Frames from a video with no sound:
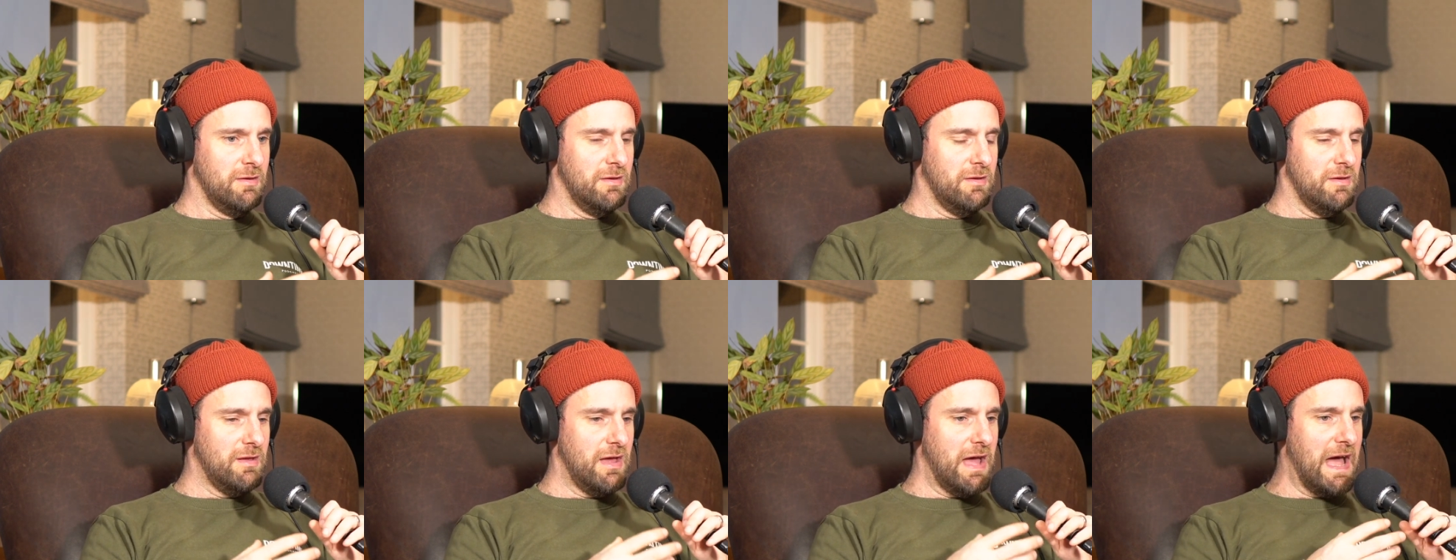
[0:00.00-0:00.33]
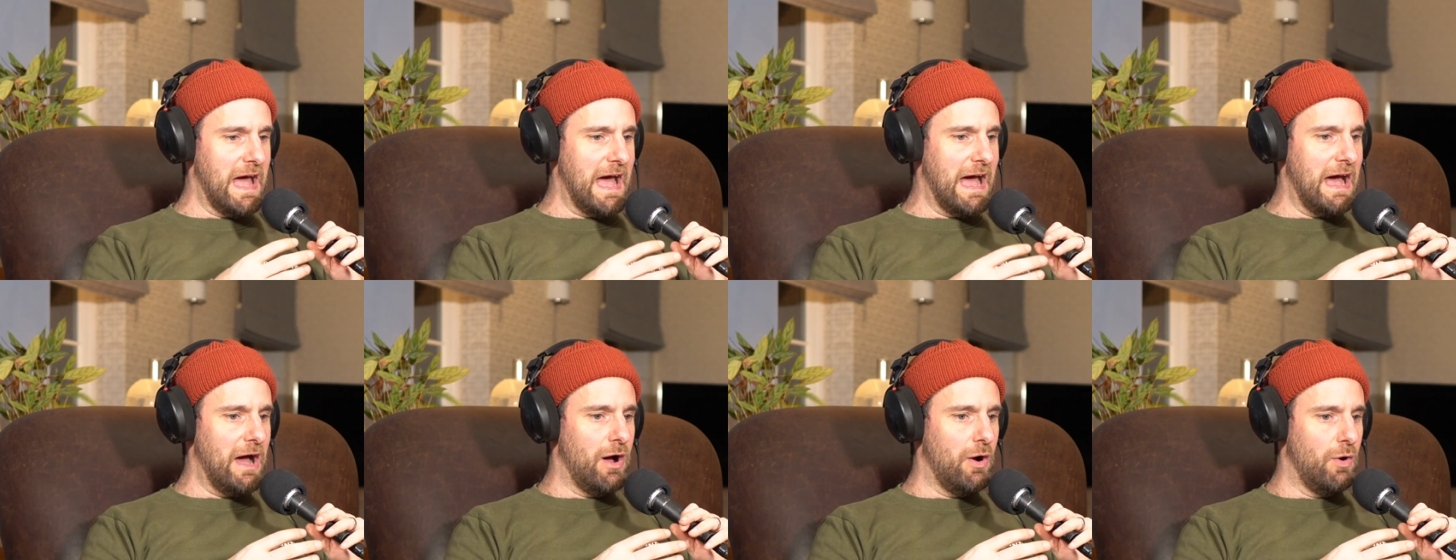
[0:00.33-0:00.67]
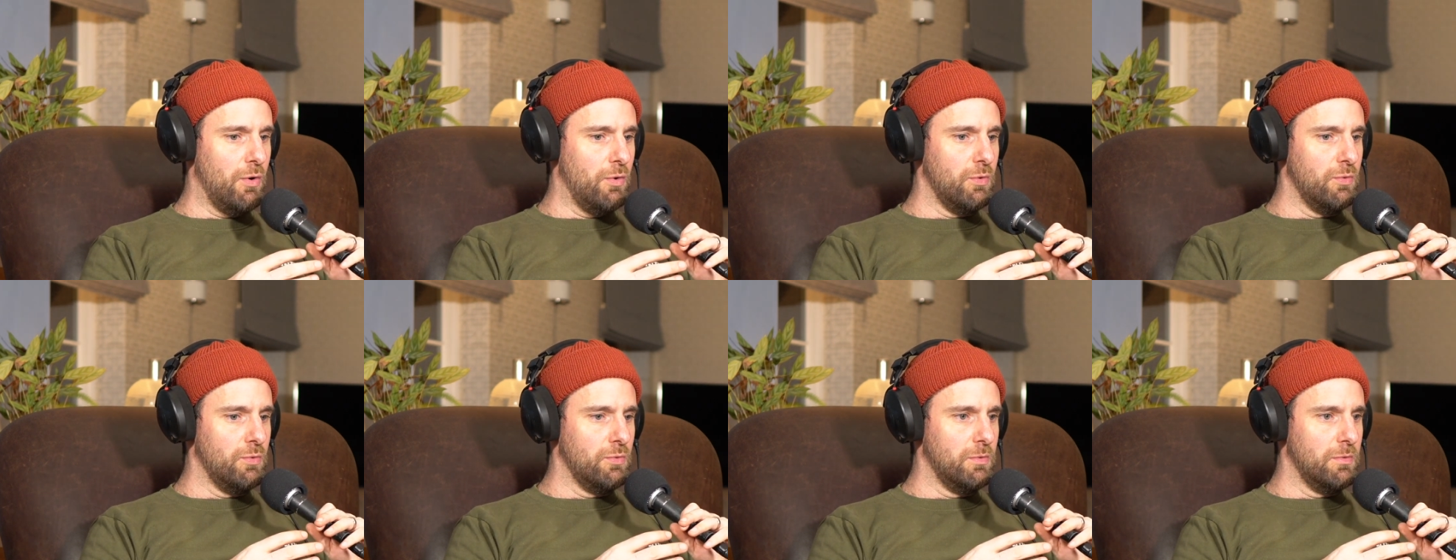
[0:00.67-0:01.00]

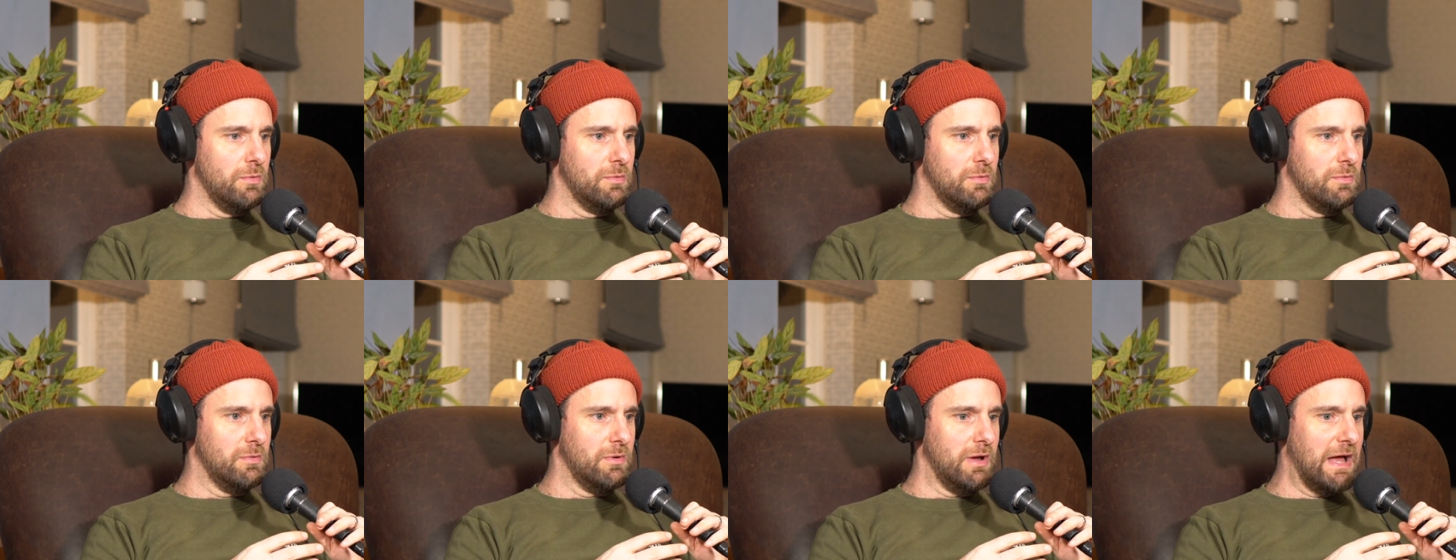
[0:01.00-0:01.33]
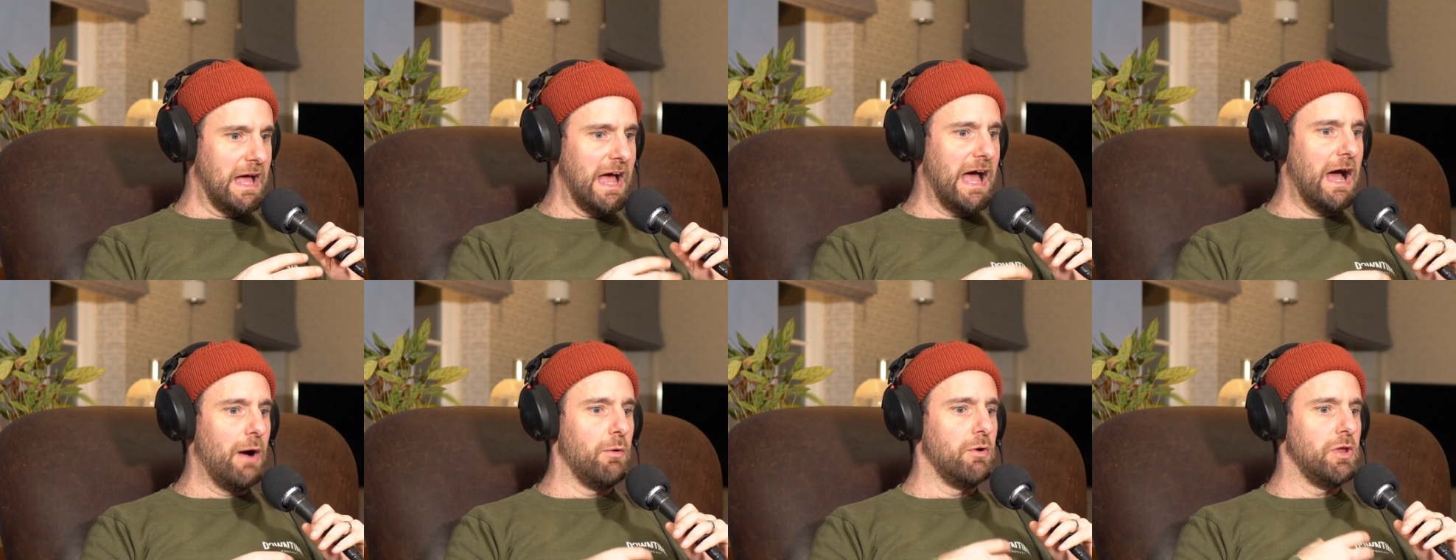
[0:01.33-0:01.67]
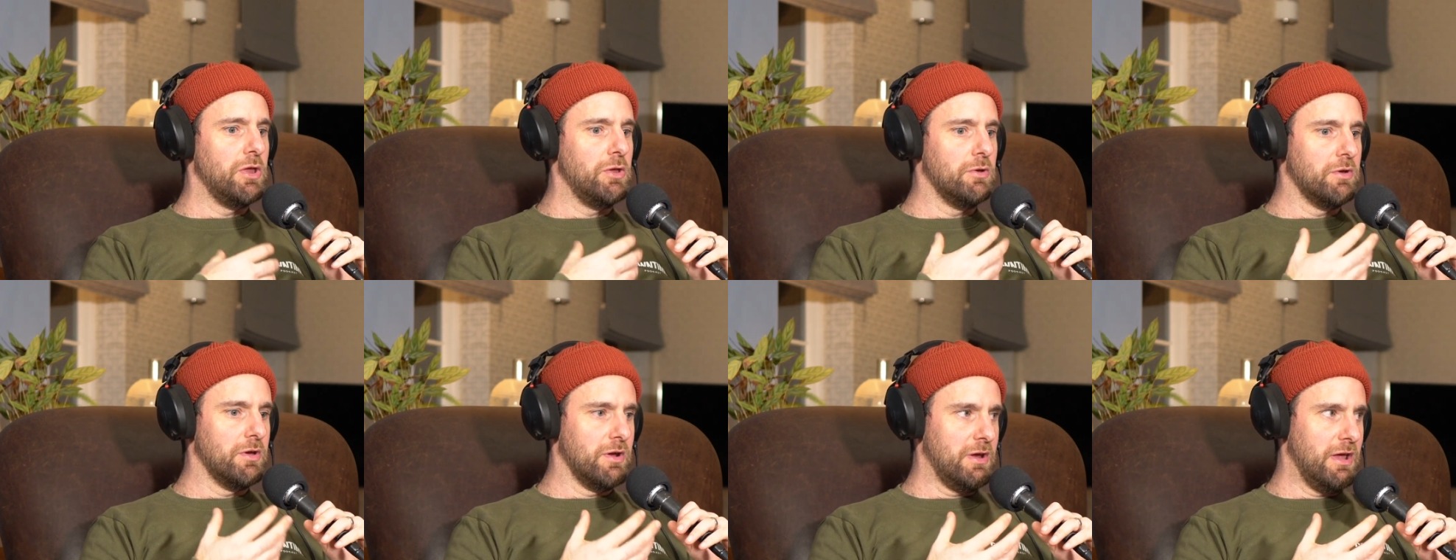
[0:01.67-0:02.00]
how are
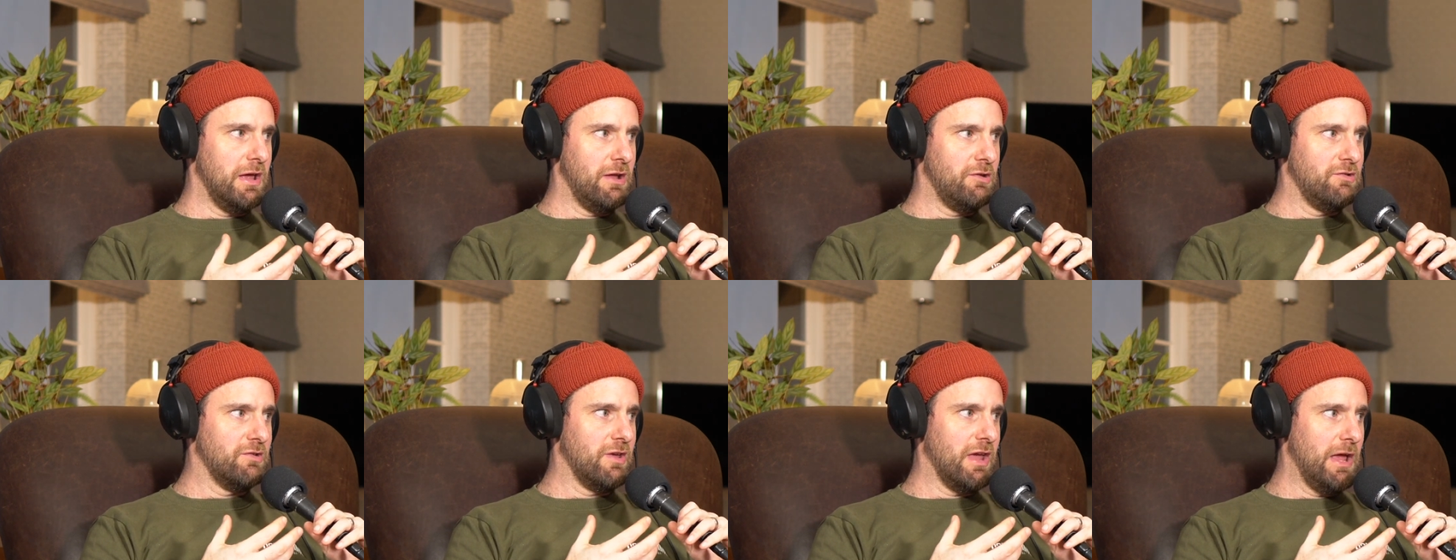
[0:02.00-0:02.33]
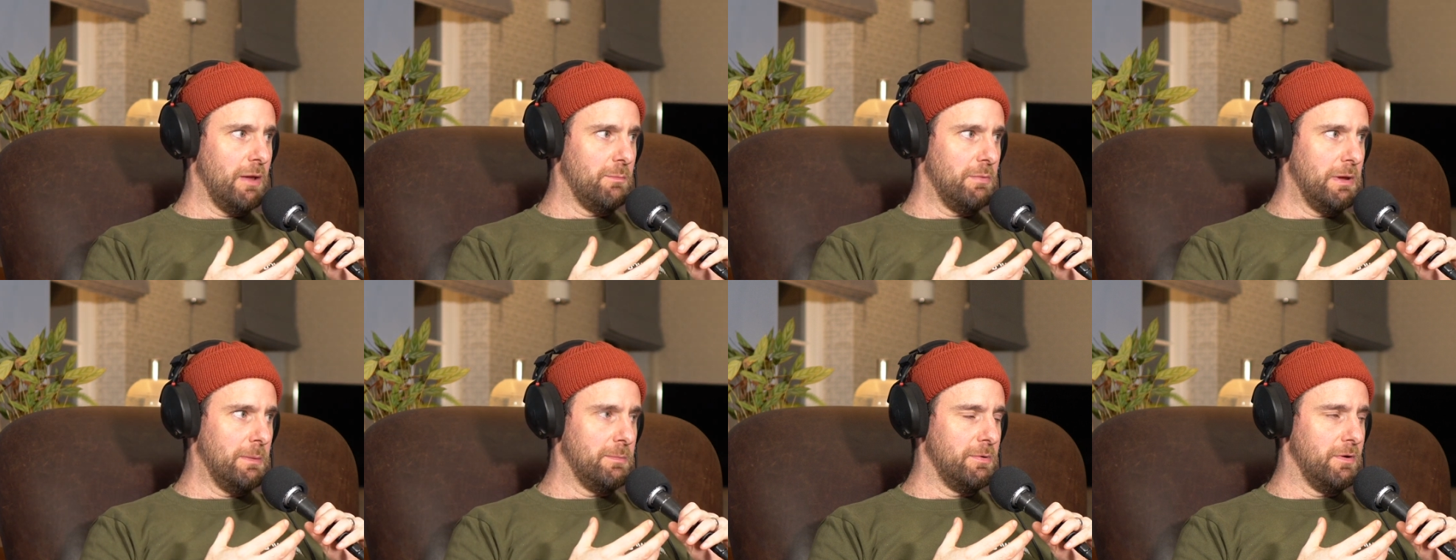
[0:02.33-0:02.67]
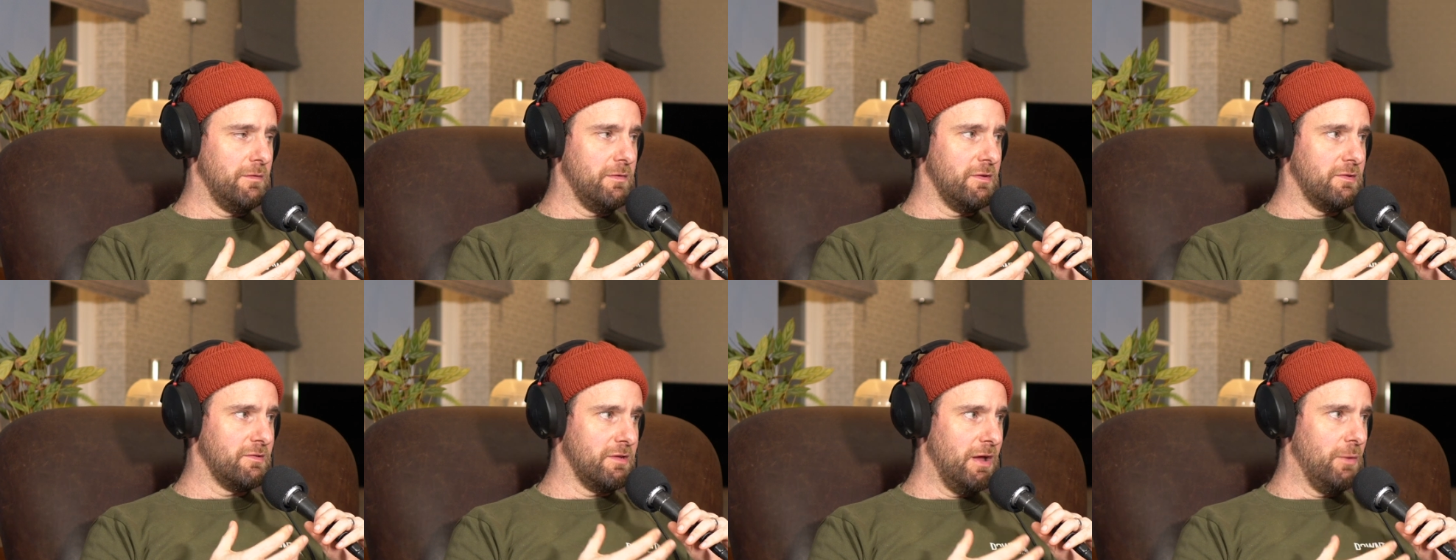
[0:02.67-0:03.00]
you going to educate people
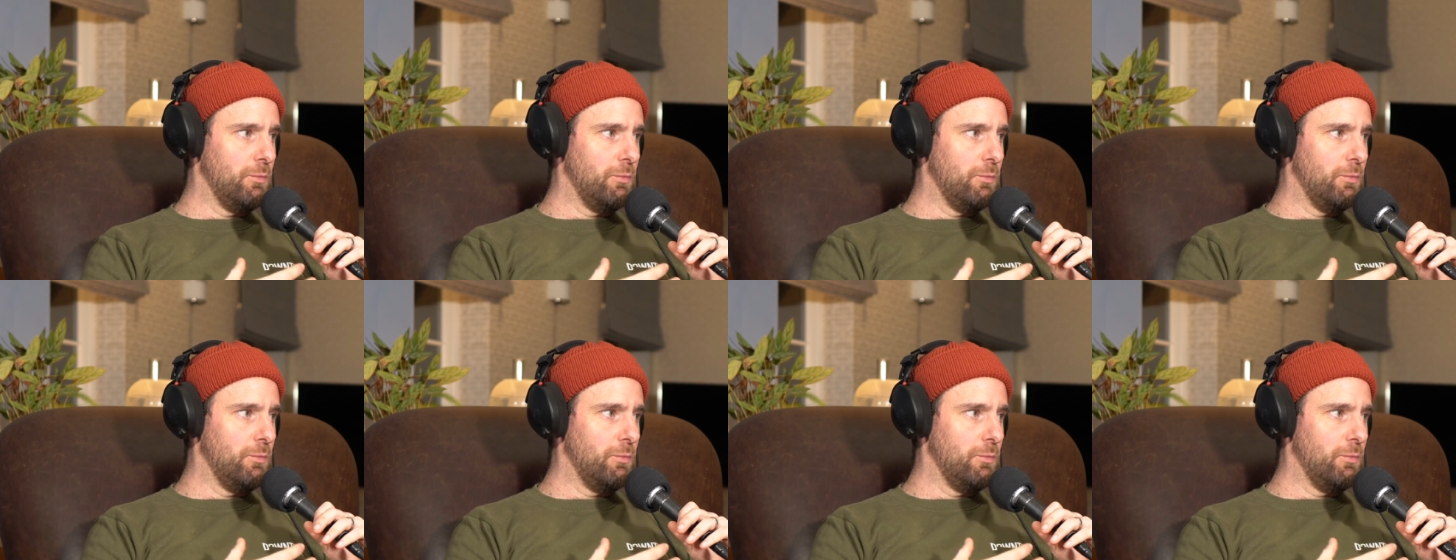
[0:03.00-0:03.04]
on this?